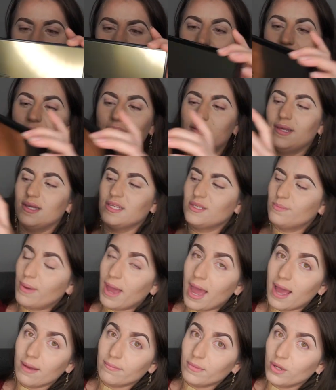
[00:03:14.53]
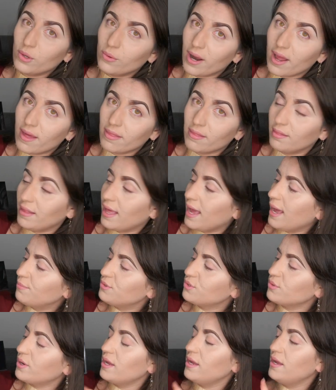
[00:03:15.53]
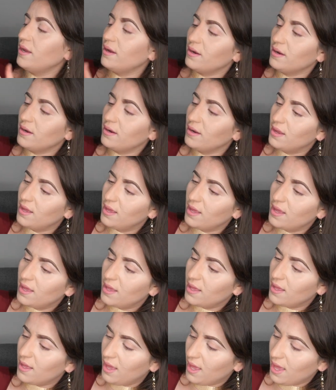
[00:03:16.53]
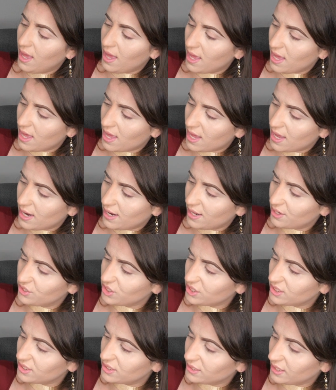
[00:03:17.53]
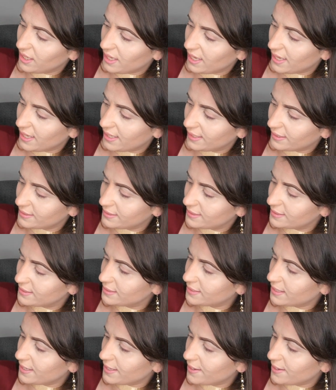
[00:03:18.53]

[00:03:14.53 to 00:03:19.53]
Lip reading: It says Pat McGrath Labs right here. And it just says